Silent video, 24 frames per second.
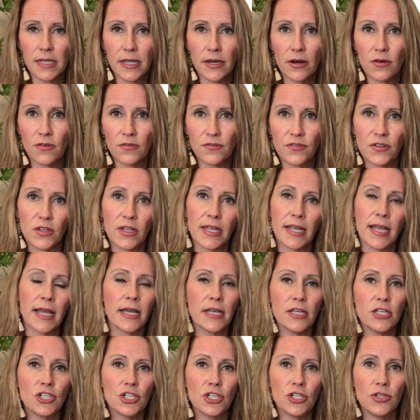I don't feel like
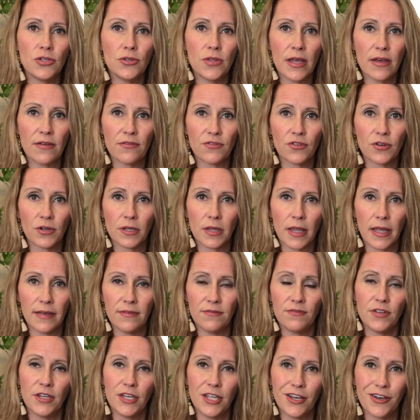I should do that for a
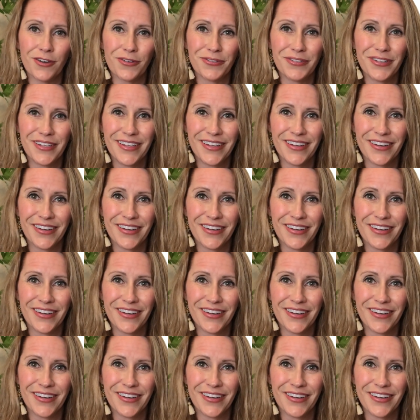live video.